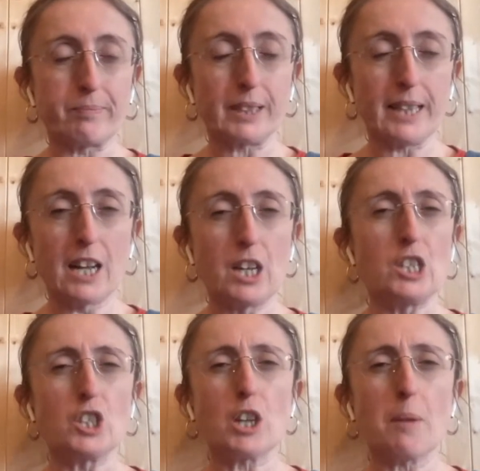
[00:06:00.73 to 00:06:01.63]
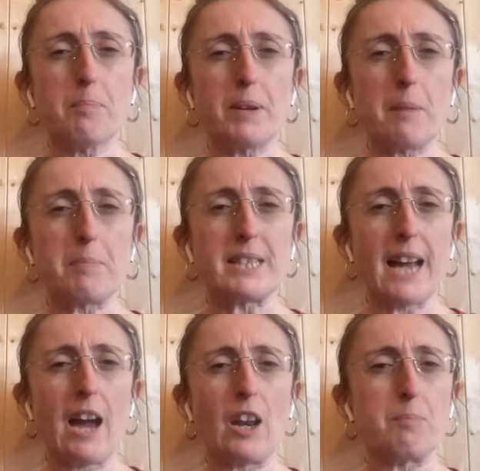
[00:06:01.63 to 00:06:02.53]
Yeah, jumping up and
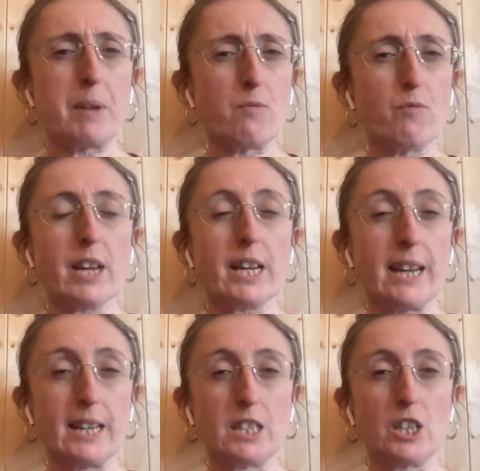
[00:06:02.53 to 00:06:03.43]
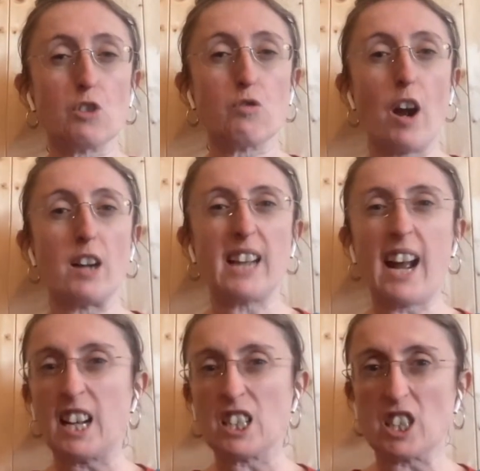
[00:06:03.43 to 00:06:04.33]
down and being reconnected to the grass
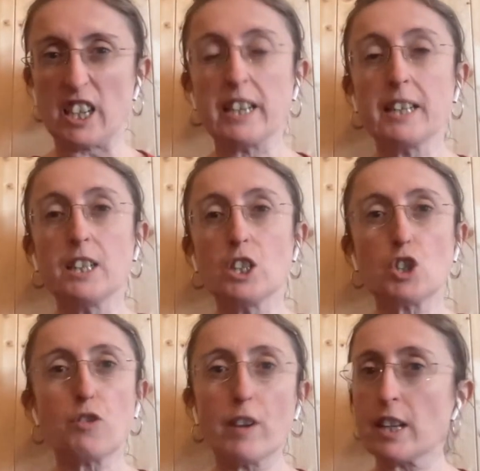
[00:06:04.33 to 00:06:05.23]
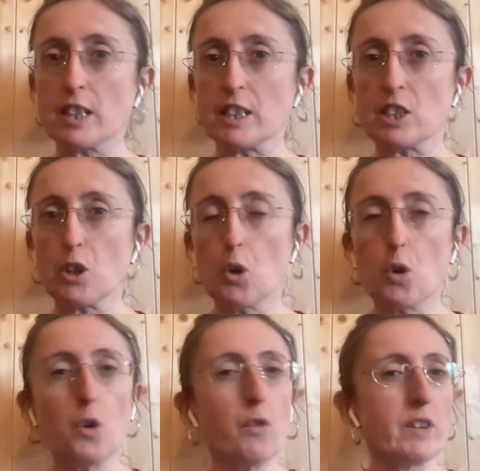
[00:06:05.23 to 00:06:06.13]
actually triggers
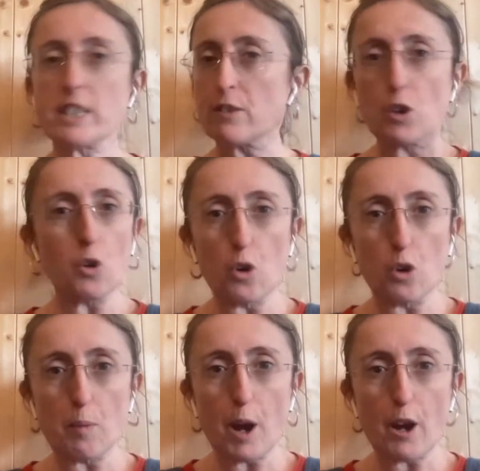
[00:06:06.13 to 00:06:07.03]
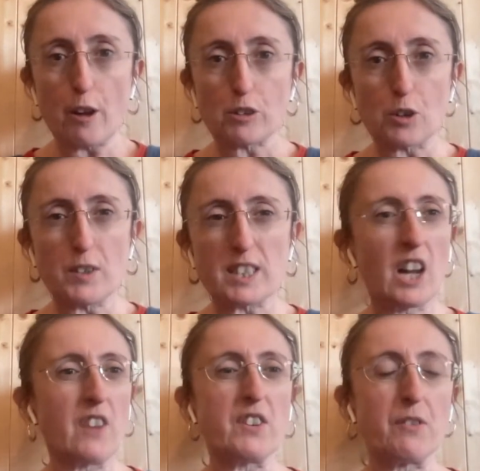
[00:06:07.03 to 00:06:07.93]
all these different hormones, all these
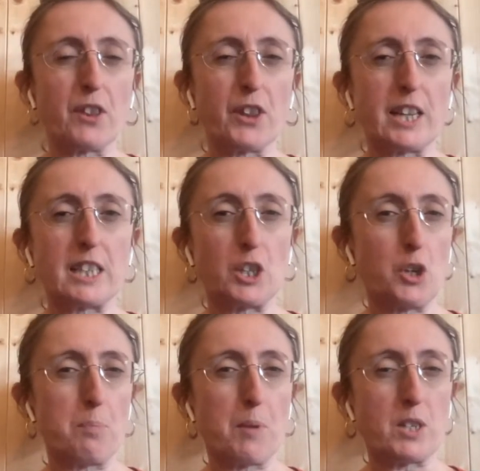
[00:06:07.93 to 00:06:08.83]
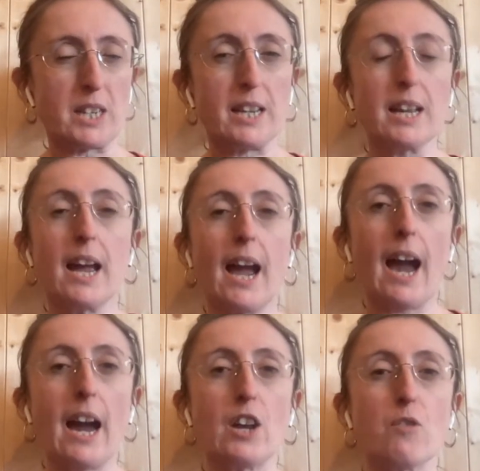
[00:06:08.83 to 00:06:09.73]
kind of different things in your body,
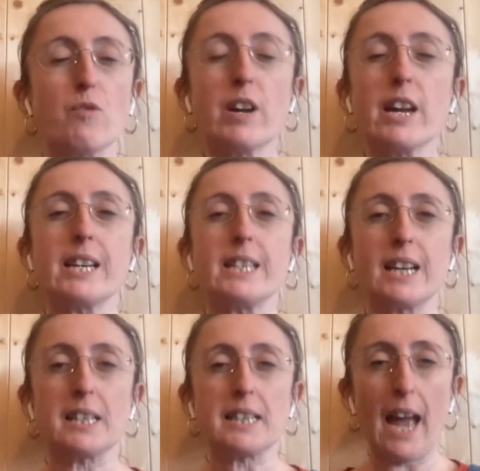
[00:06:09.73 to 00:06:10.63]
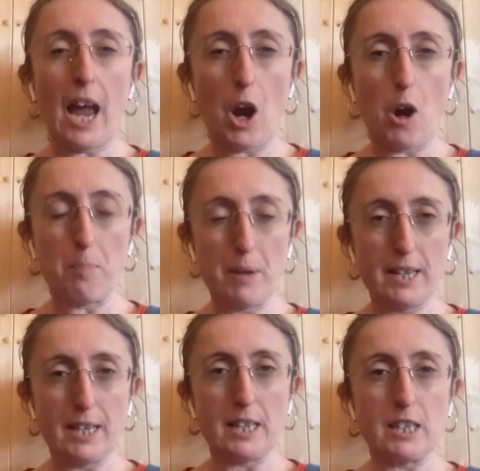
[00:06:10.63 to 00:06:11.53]
and it really does help
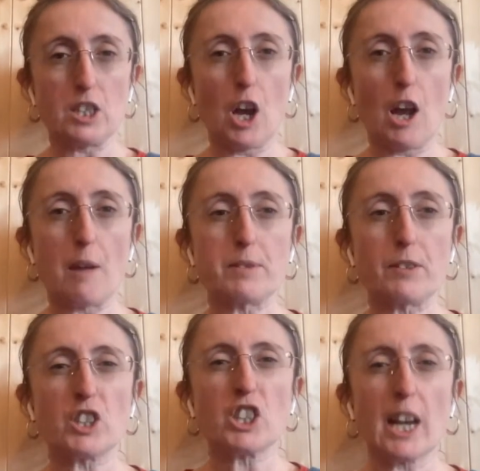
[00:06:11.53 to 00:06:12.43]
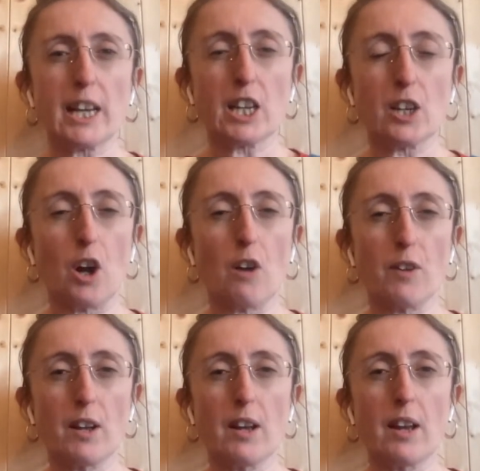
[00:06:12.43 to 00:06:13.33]
in terms of shaking off
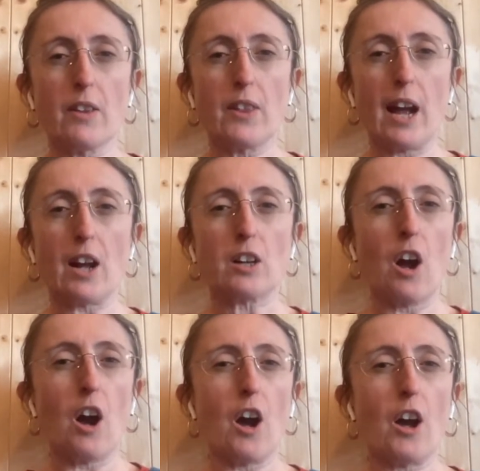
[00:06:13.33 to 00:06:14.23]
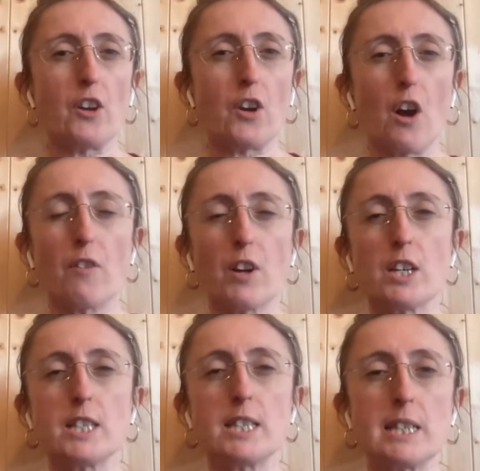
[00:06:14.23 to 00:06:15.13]
that kind of
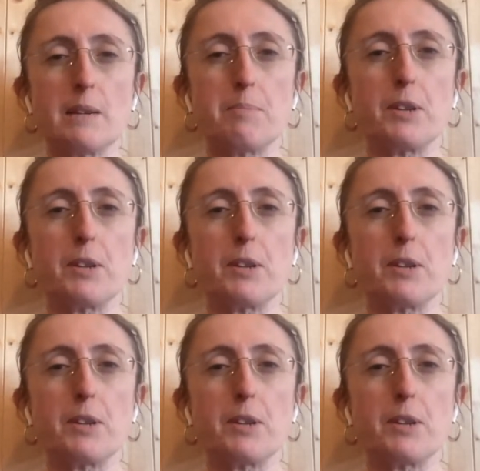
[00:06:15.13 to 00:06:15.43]
deep